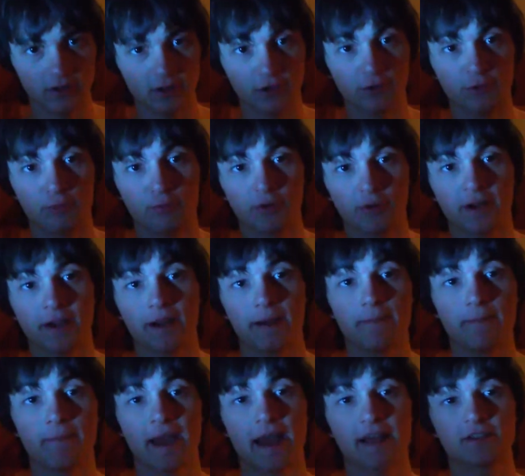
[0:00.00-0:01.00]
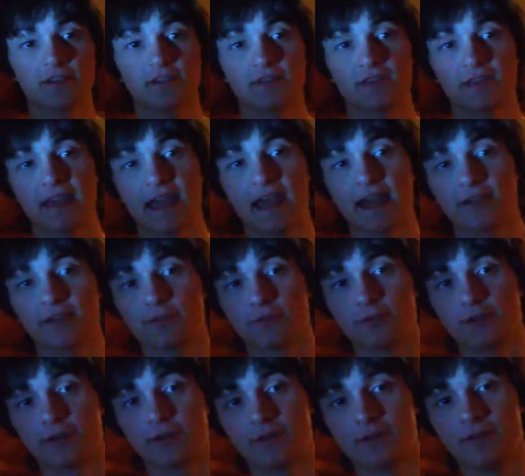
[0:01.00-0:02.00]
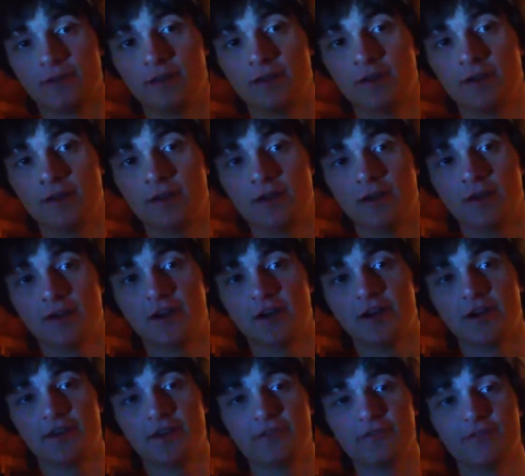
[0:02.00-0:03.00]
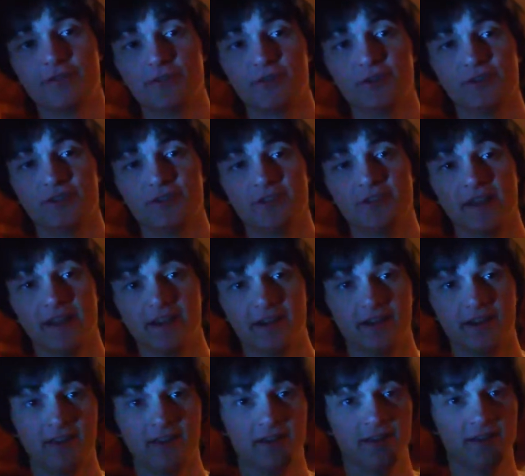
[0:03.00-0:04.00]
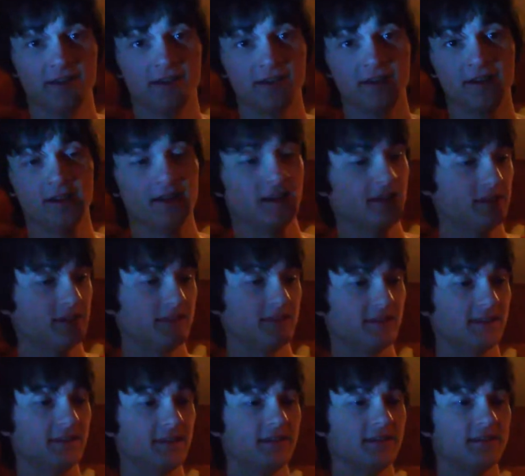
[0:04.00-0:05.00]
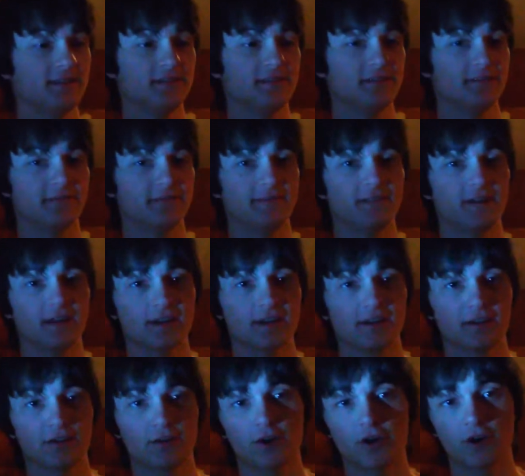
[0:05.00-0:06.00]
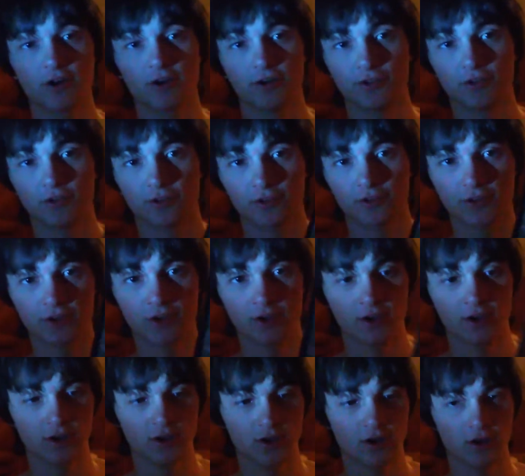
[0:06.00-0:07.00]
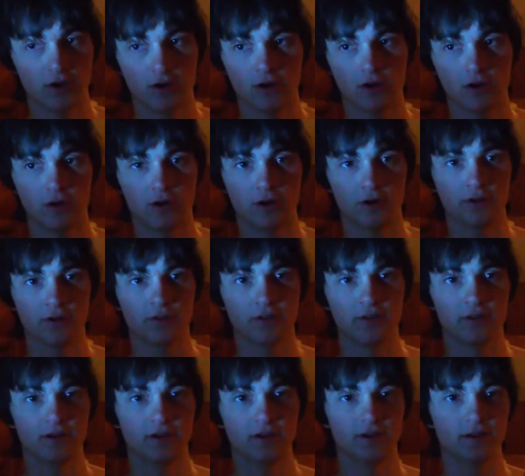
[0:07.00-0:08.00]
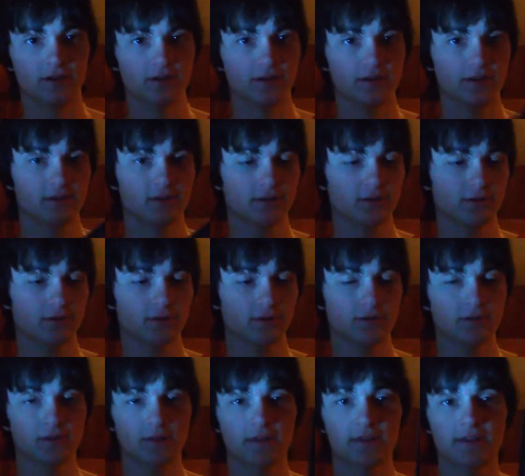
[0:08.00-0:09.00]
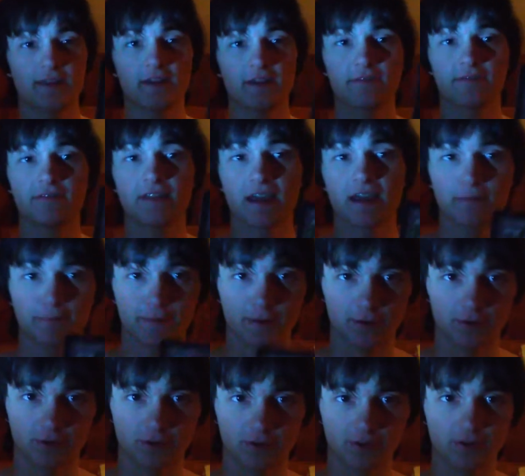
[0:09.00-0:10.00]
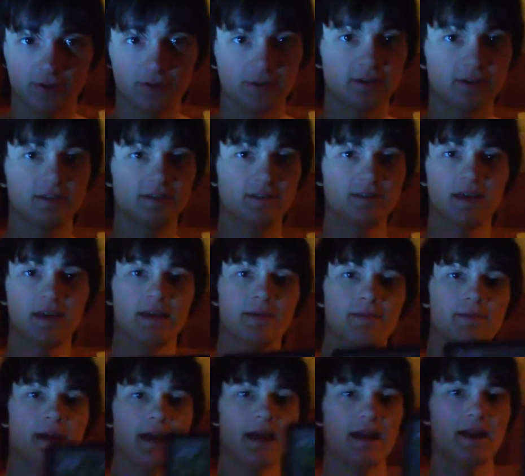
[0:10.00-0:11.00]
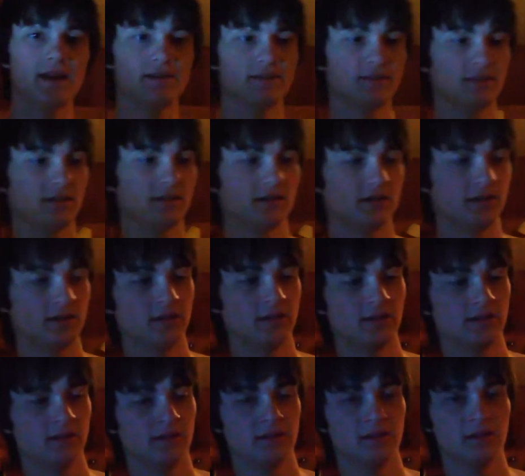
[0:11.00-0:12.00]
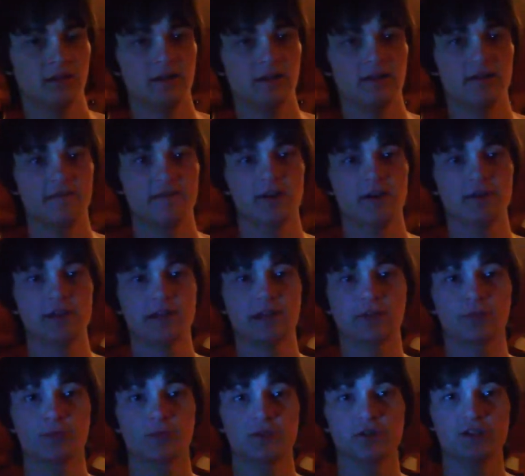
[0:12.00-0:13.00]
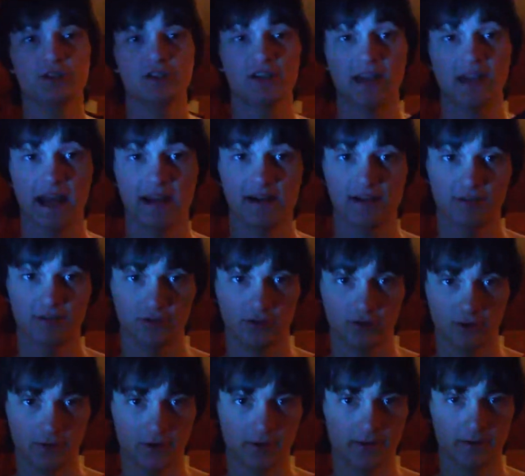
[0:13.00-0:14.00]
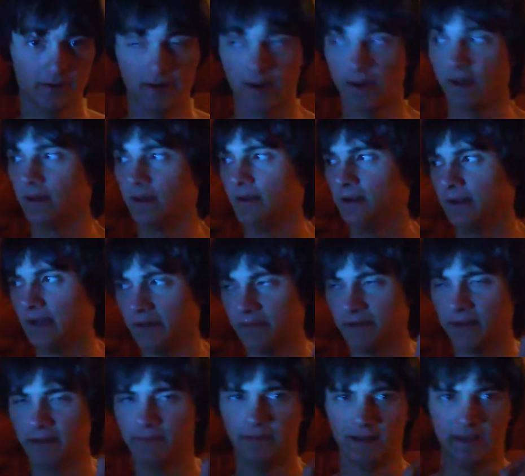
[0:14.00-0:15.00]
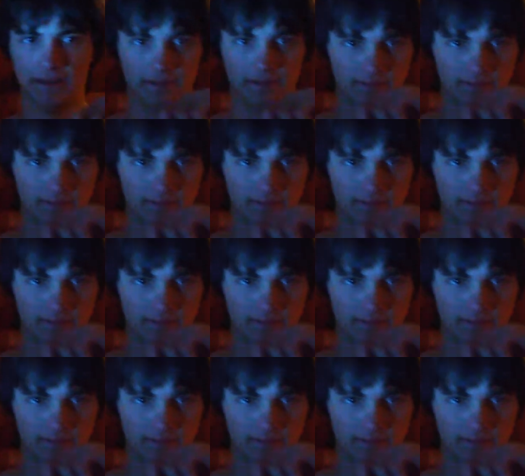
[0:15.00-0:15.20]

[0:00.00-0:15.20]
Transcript: is bring up Magic the Gathering on the first date. These fucking cards are the thing of neckbeards. This game has a very cringy cadence to it. I mean,